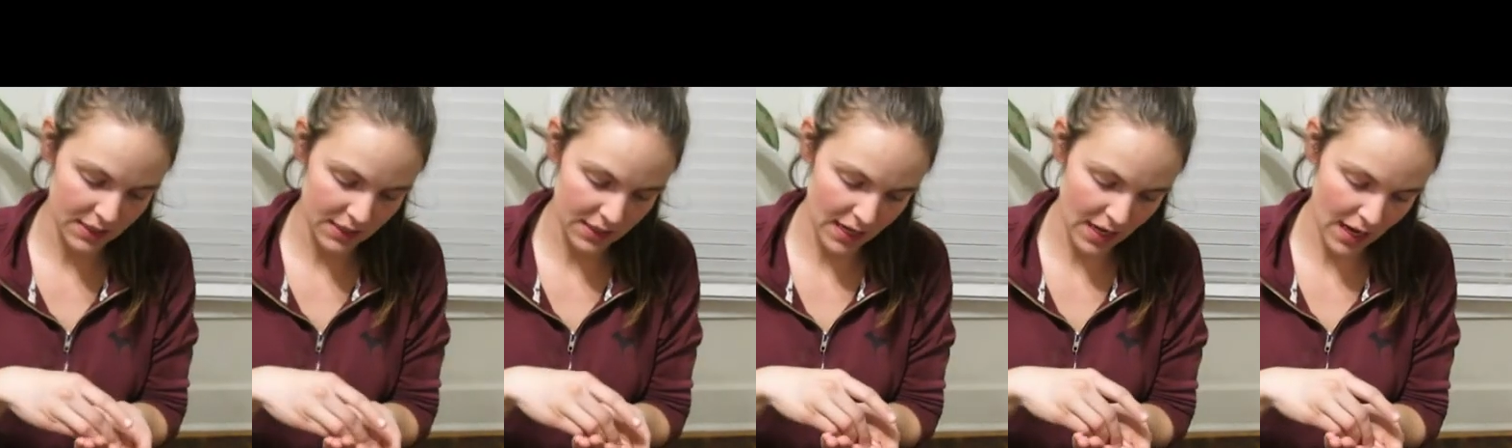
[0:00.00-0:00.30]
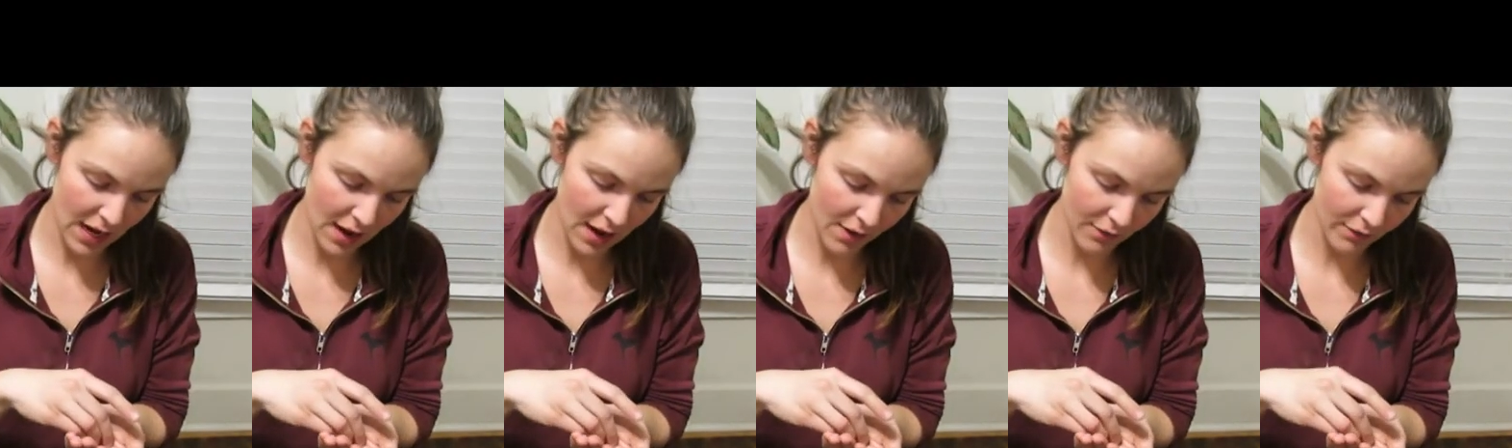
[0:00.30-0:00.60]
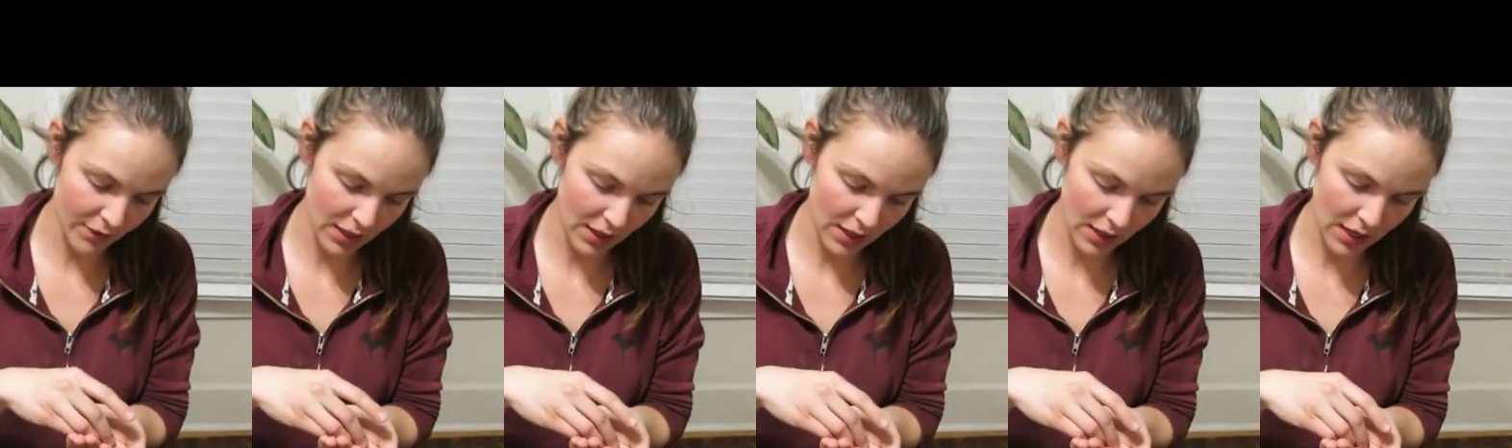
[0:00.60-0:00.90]
they have
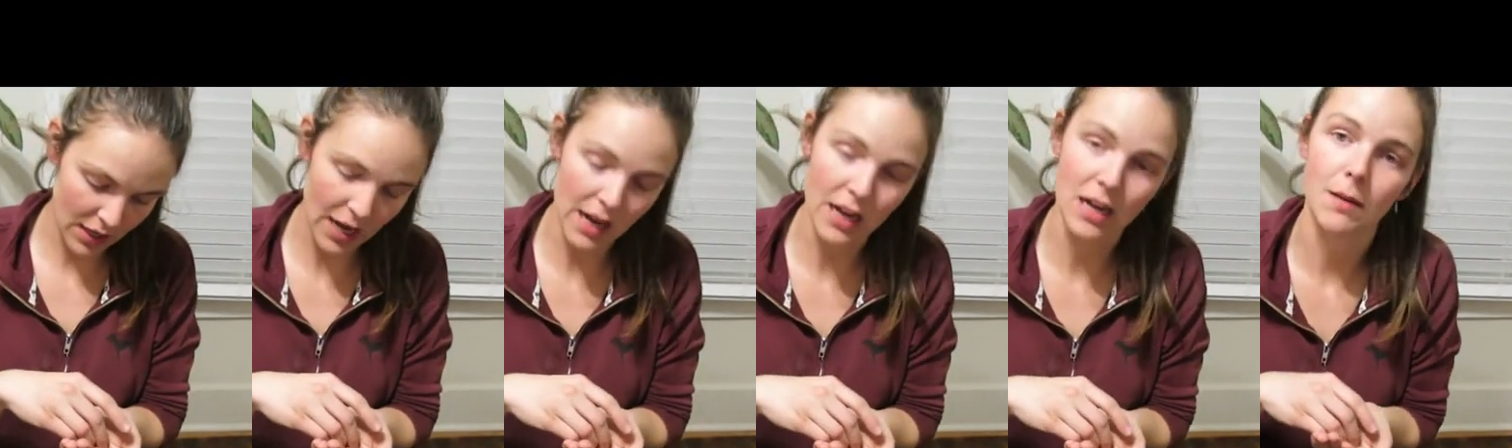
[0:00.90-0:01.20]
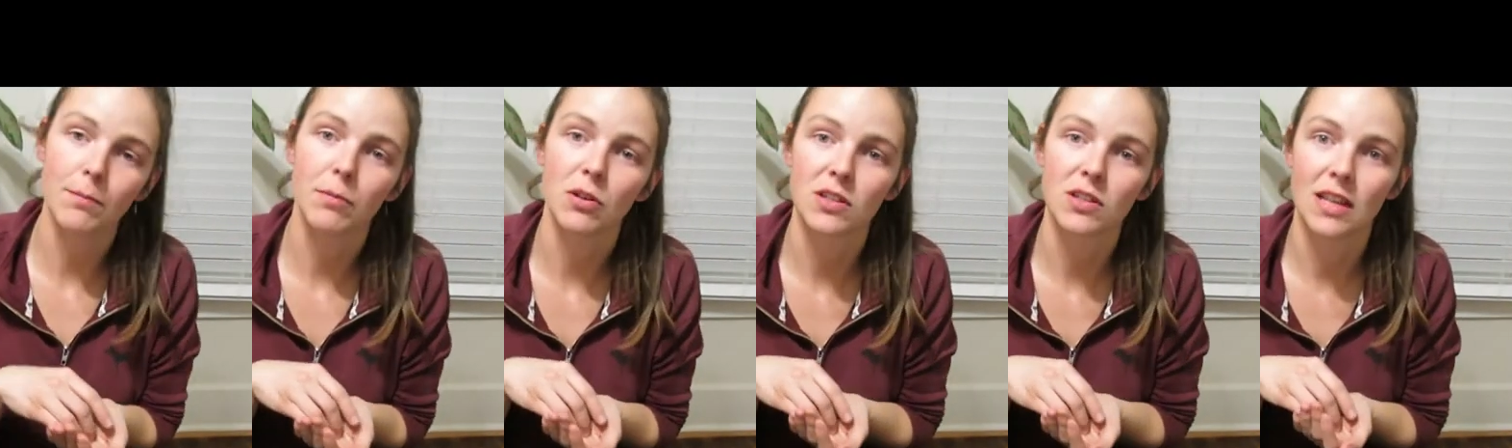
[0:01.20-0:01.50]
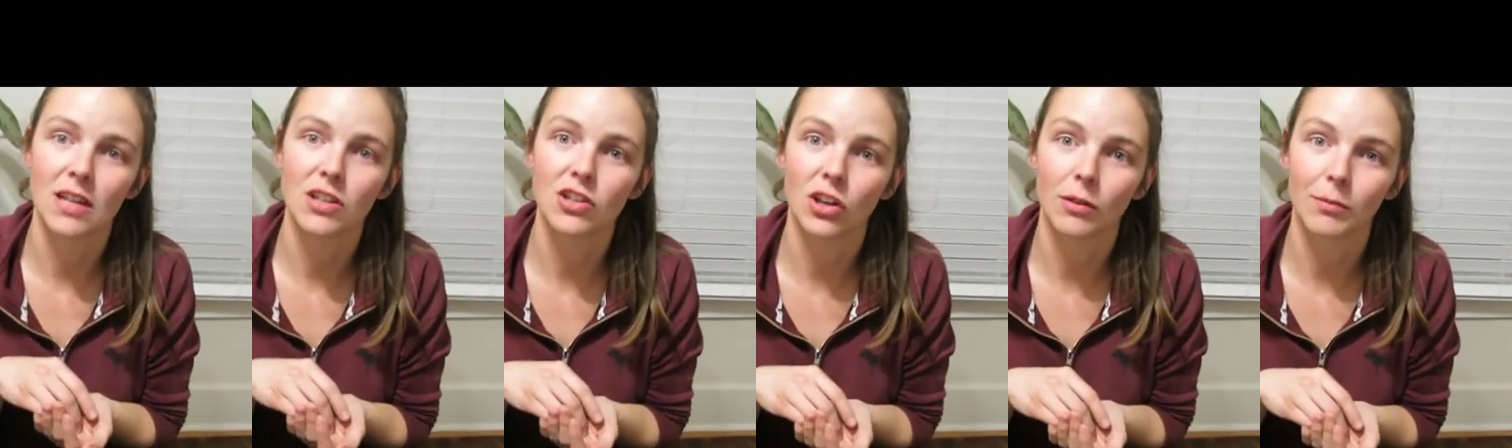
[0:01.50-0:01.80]
an
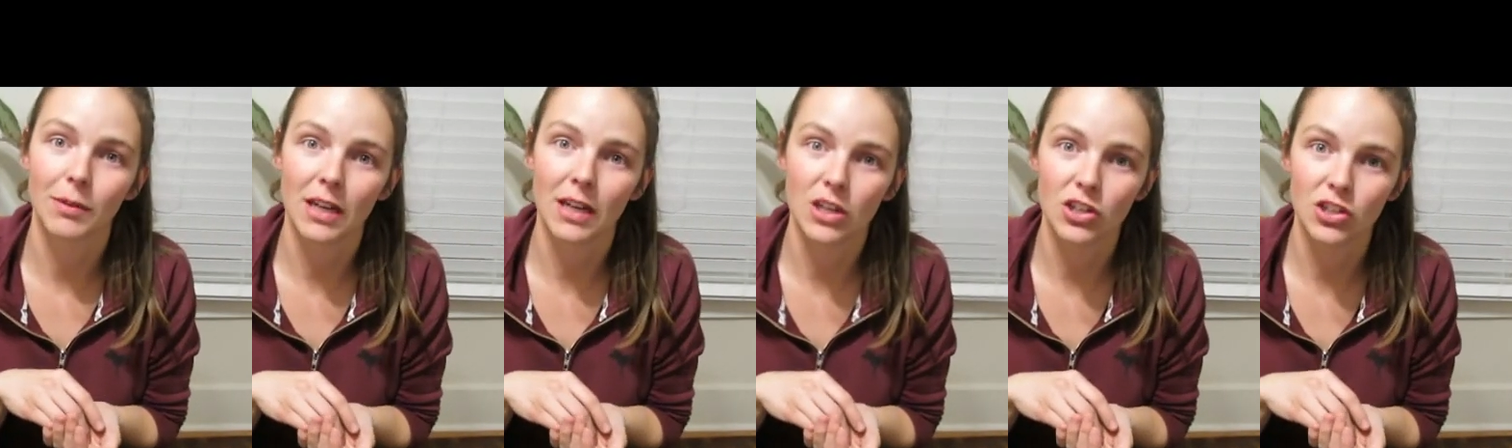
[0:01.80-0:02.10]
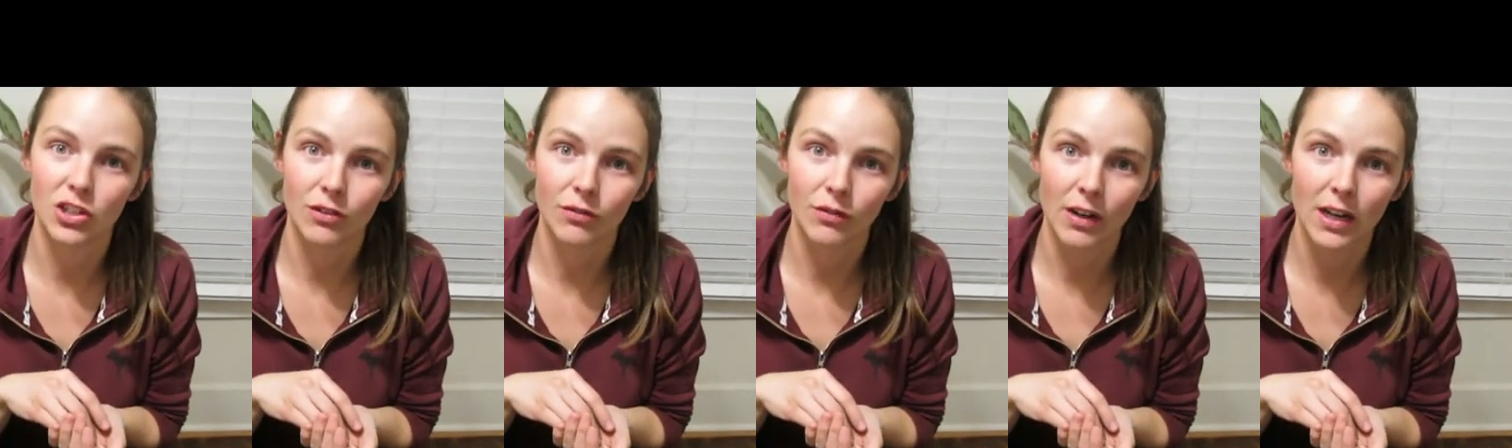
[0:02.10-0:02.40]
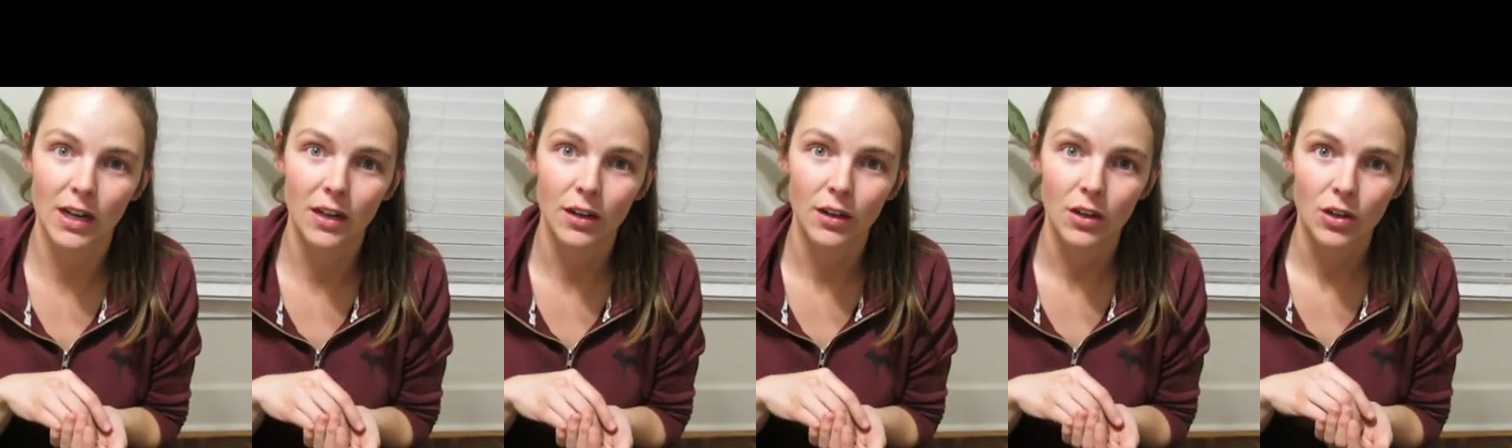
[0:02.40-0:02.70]
80% germination
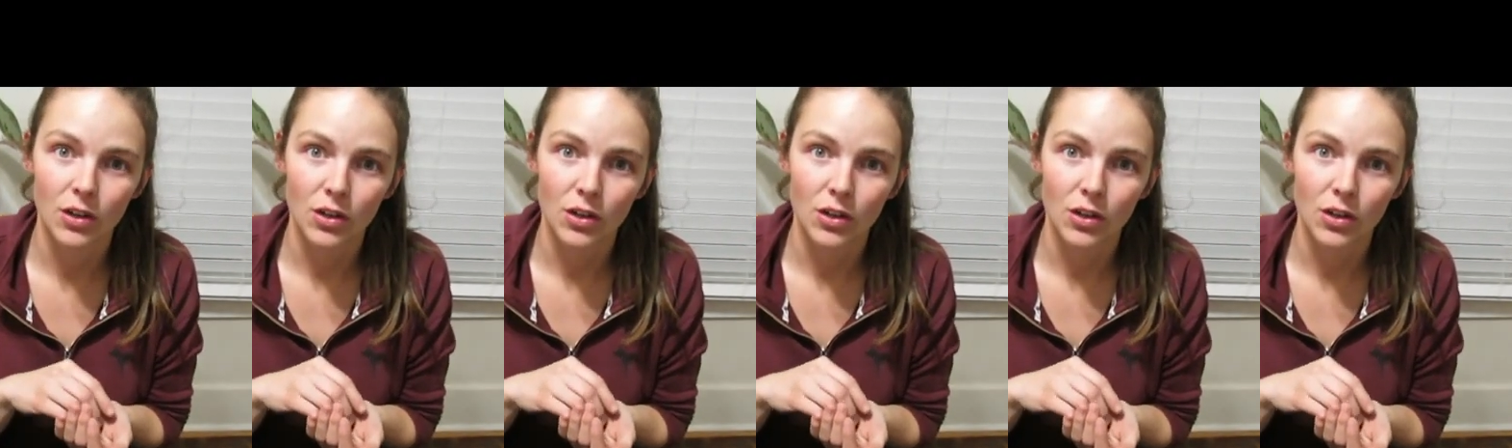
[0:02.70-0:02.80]
rate,